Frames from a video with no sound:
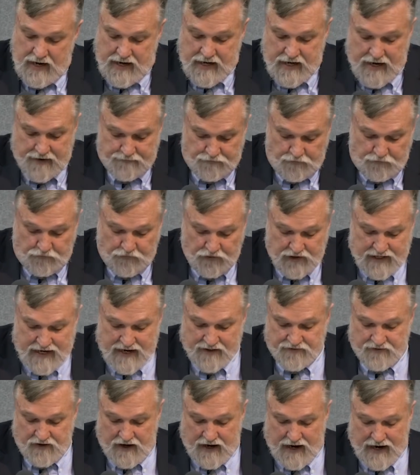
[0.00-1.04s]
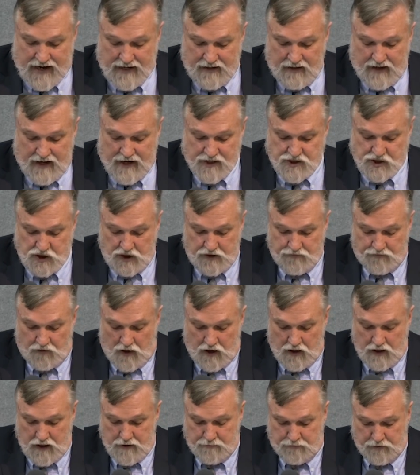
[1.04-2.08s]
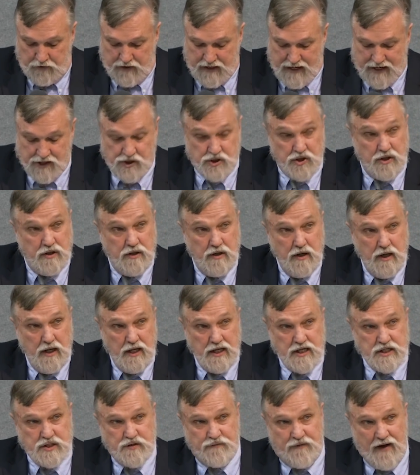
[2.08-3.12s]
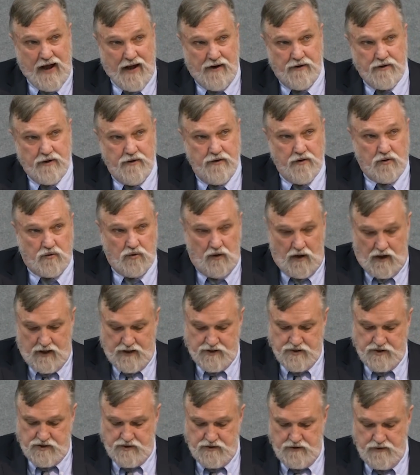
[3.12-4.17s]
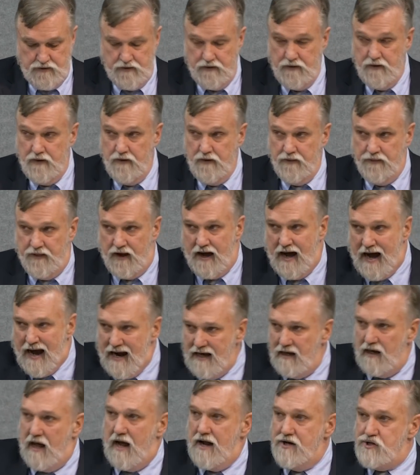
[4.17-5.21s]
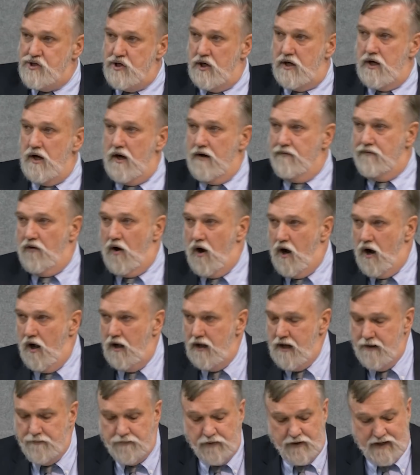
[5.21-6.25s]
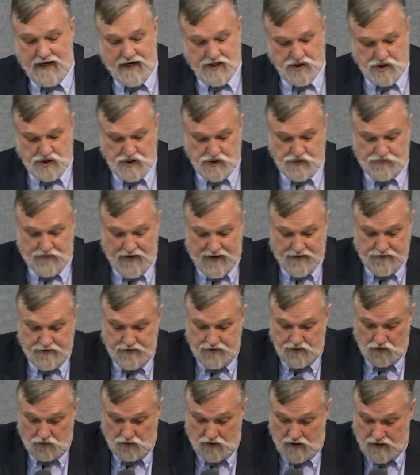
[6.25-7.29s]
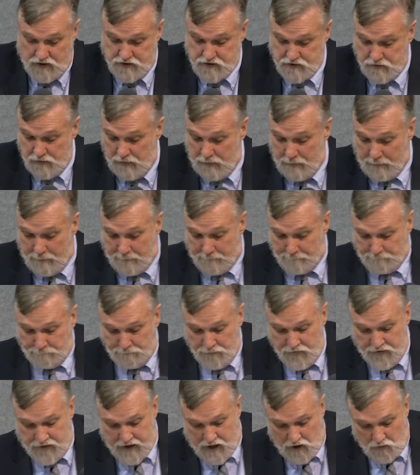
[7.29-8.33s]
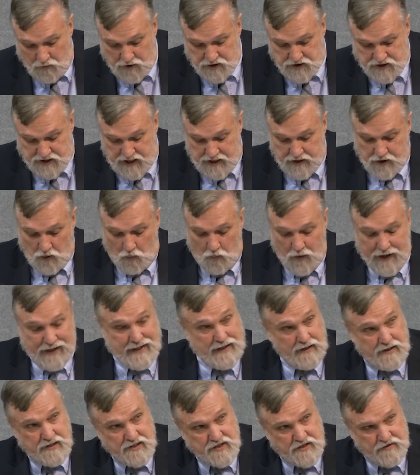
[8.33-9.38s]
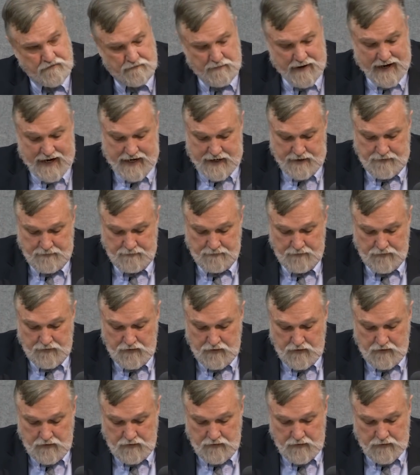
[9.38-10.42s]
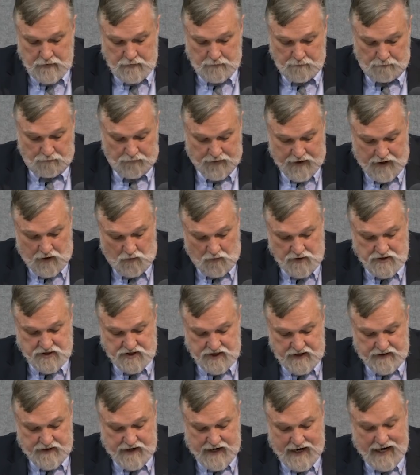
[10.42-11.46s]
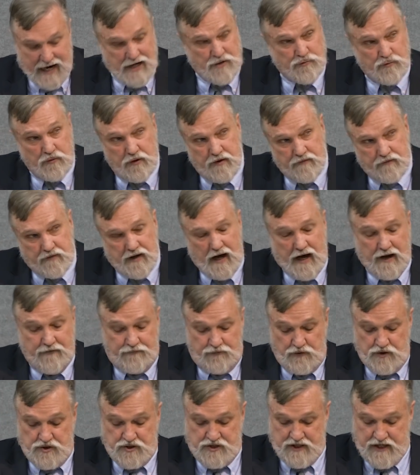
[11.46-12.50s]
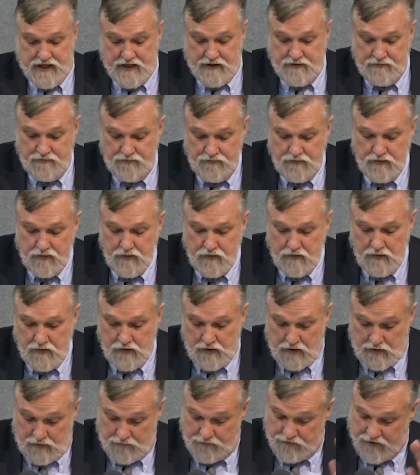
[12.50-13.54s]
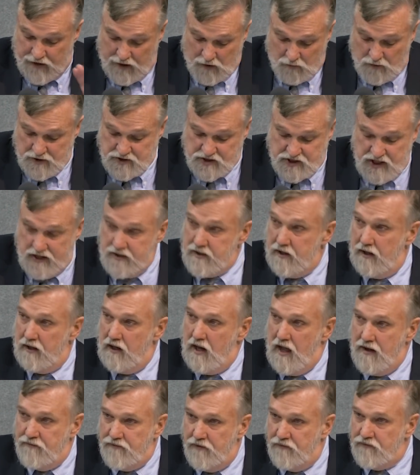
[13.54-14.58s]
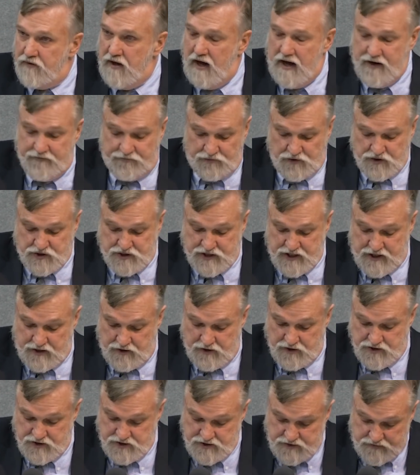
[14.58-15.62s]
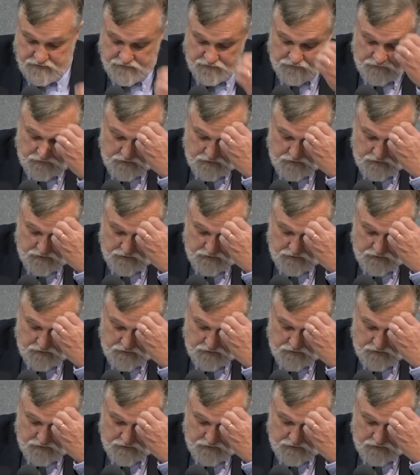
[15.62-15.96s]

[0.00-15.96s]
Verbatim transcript: And never forget the high logic of all imprecation is found in the cross. The high logic of all imprecation is found in the cross. There we see the wickedness of man. There we see the hatred of God for sin. There we see the love of God for sinners.